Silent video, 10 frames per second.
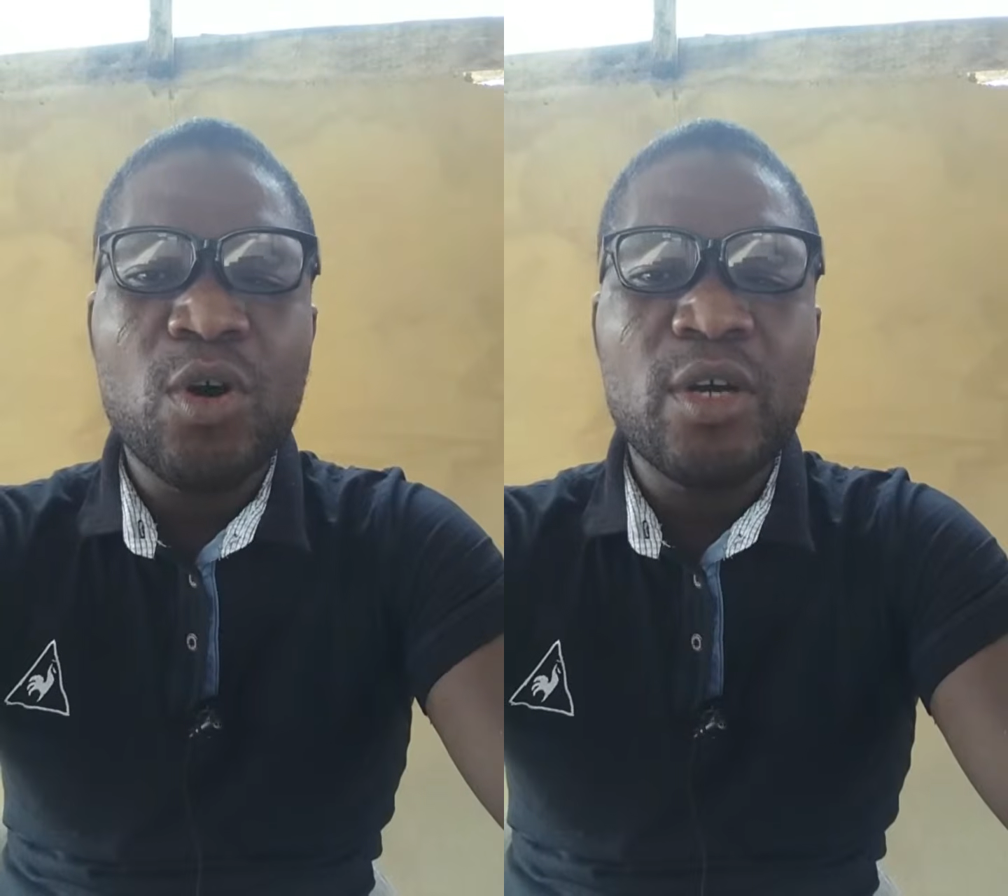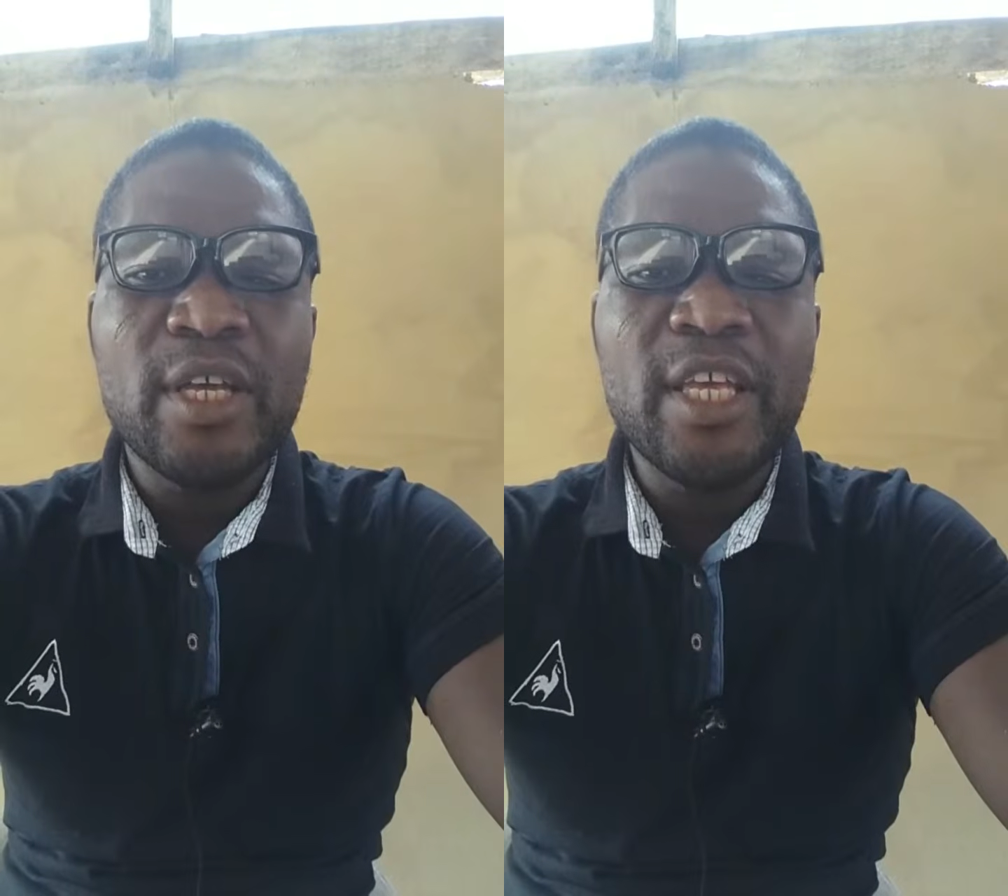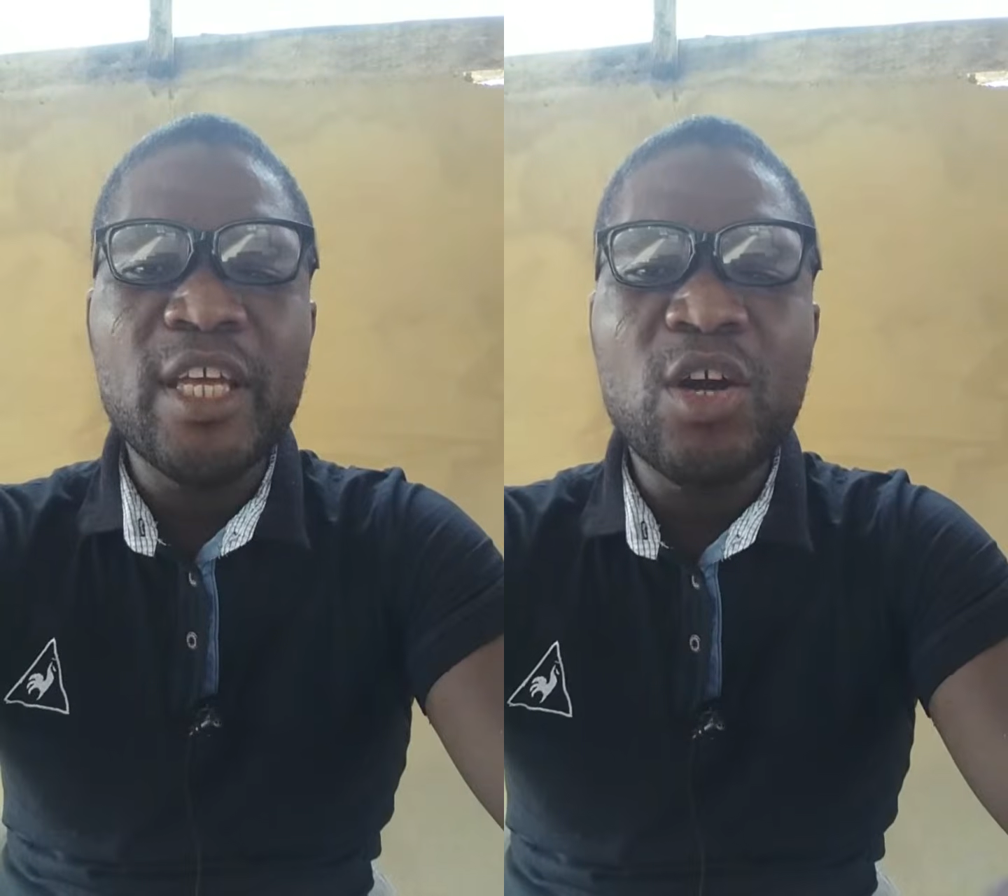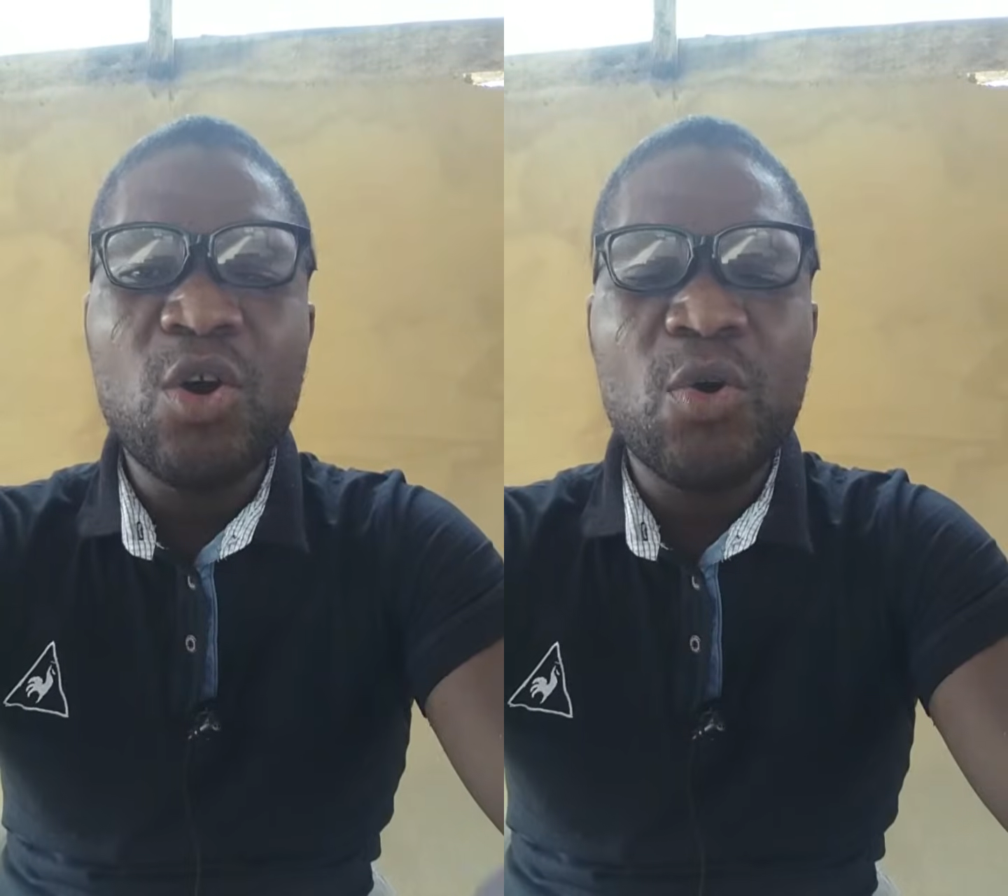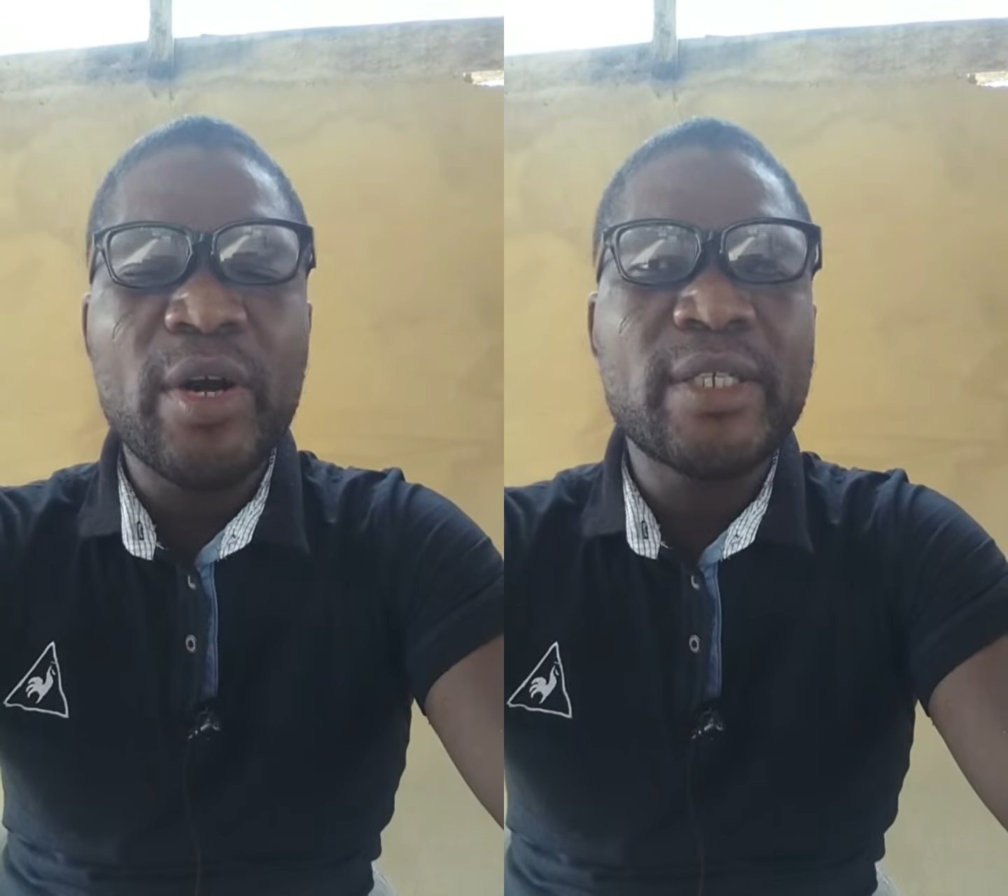
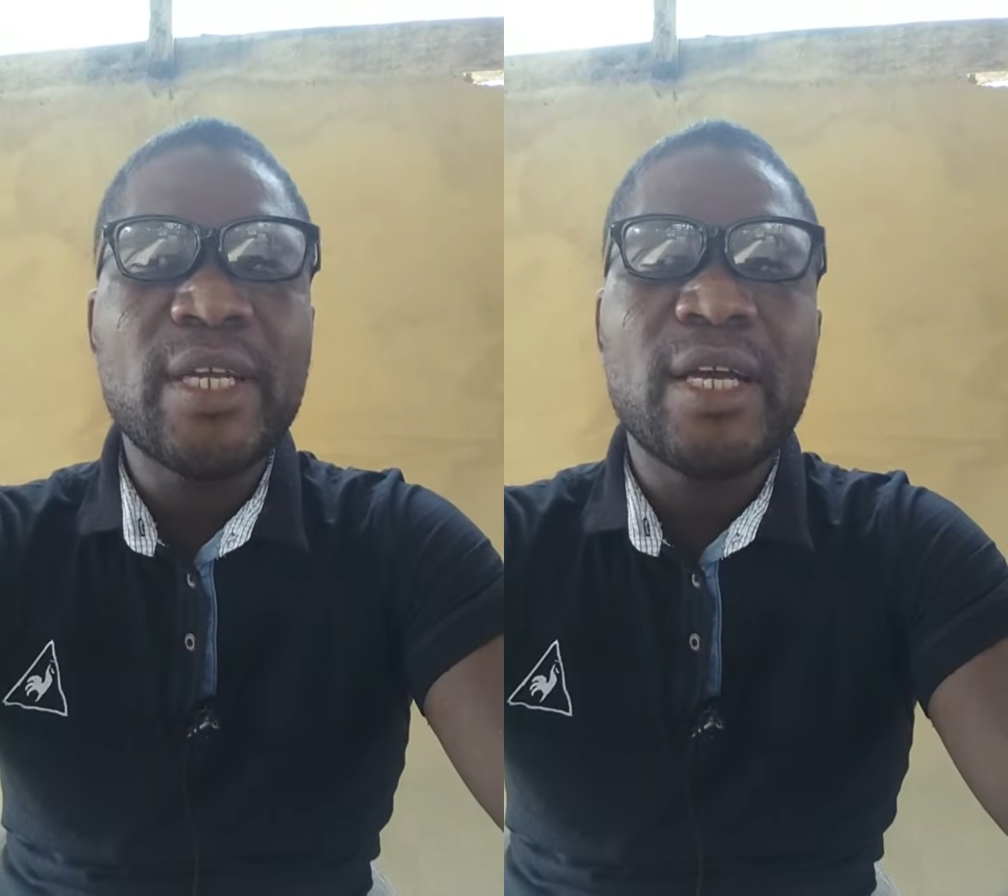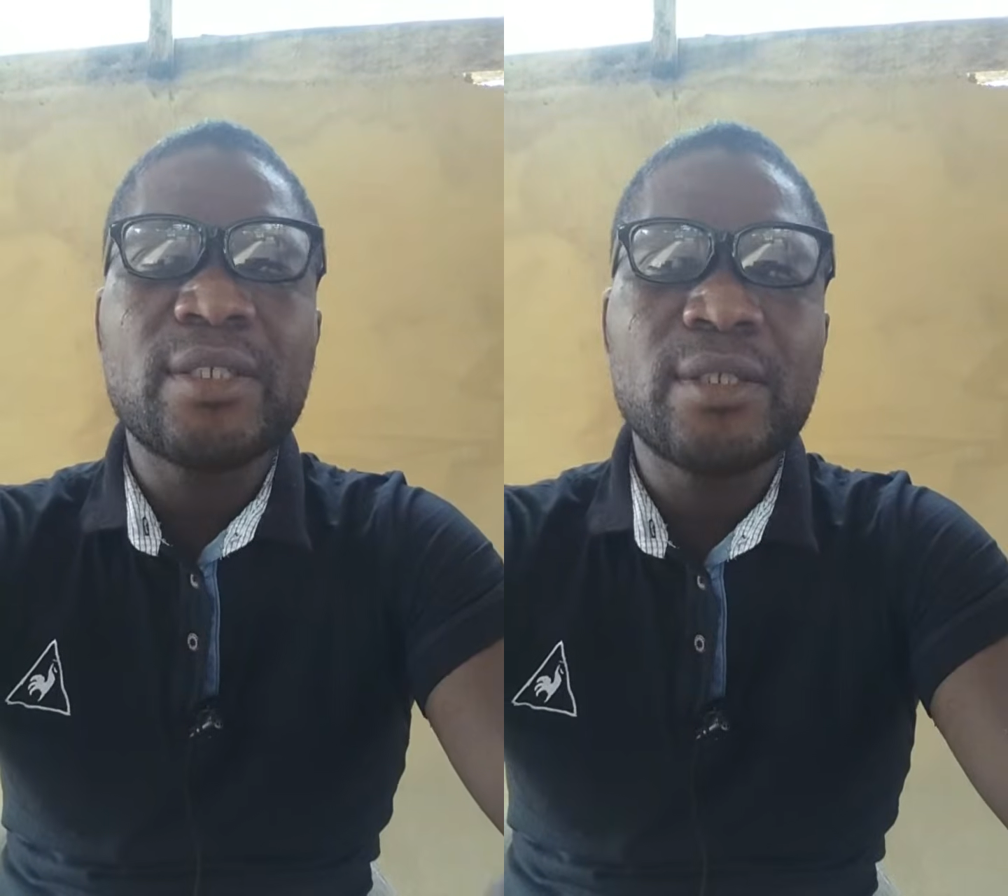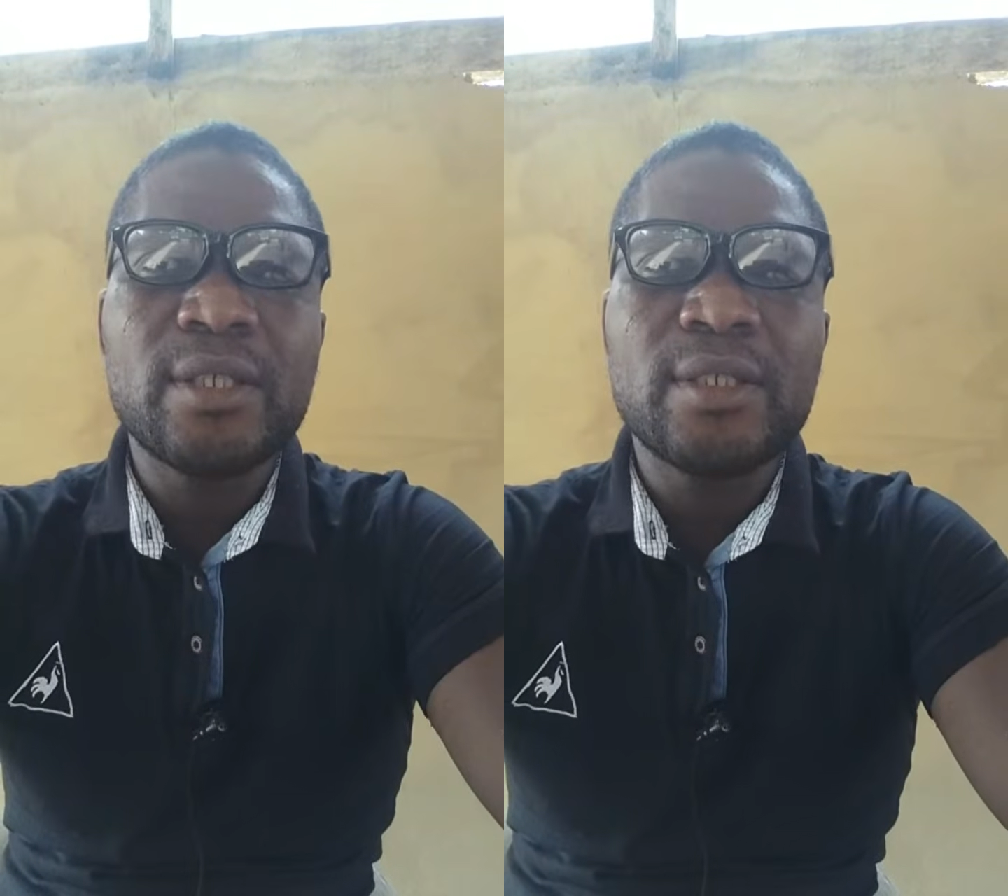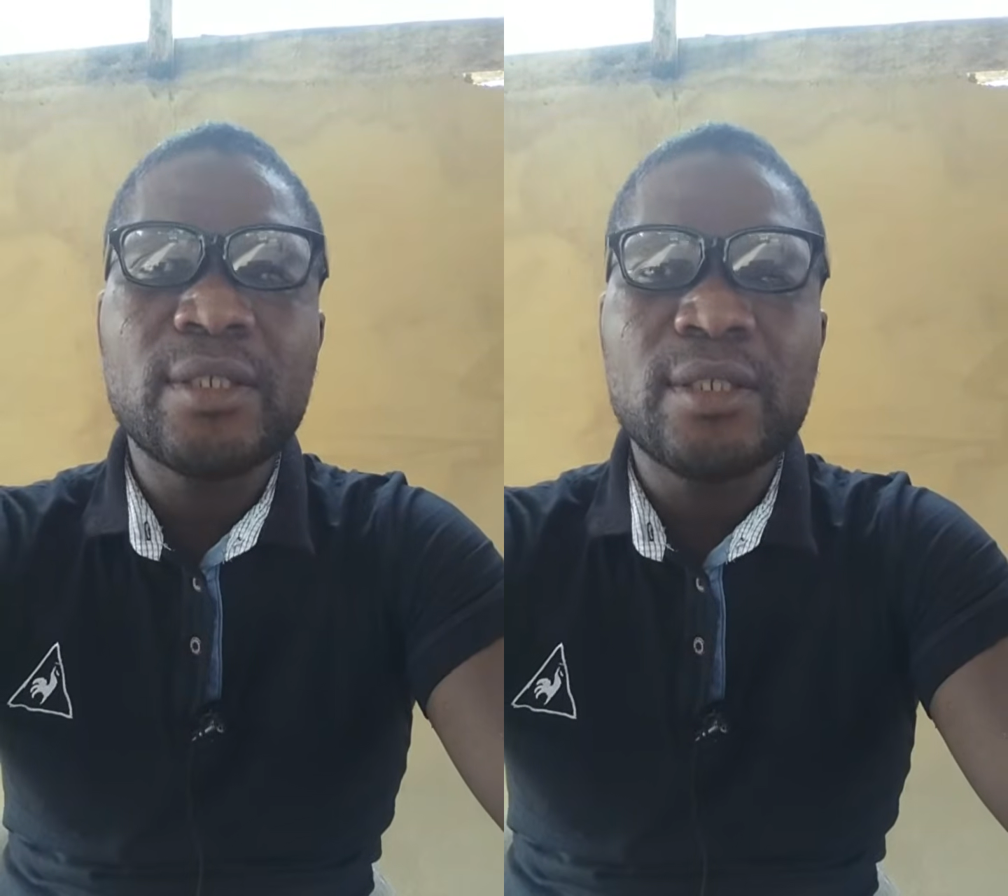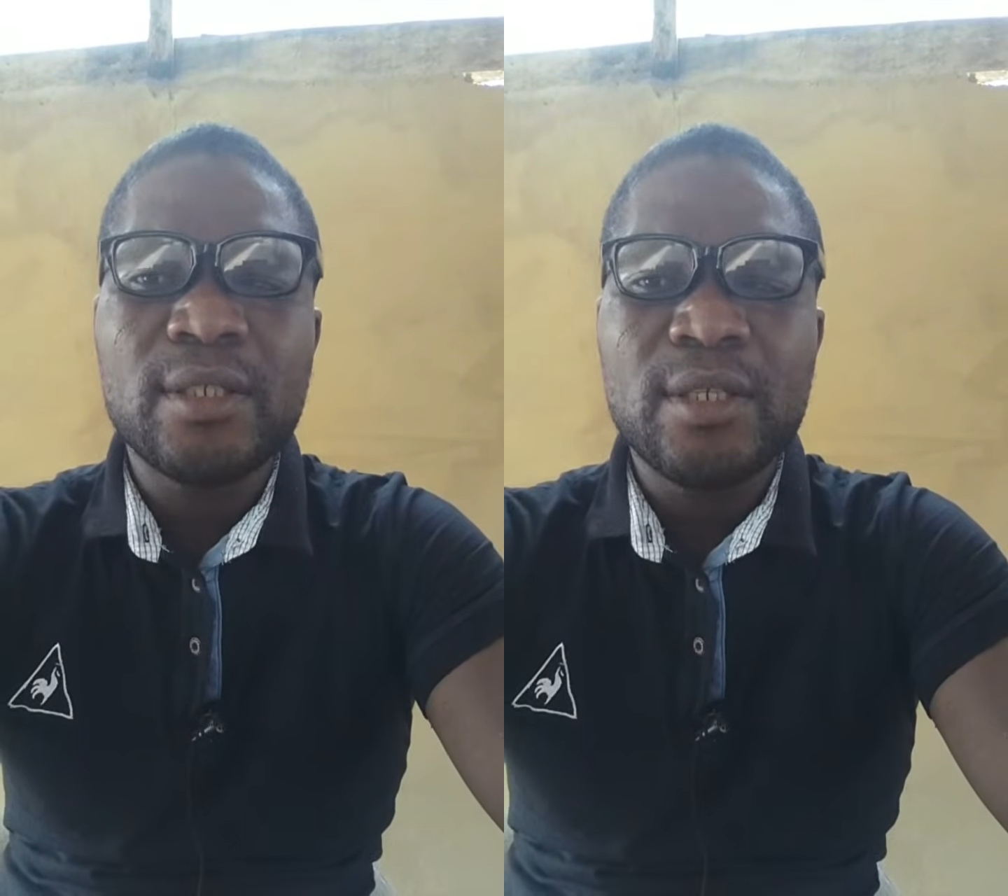incorrect answers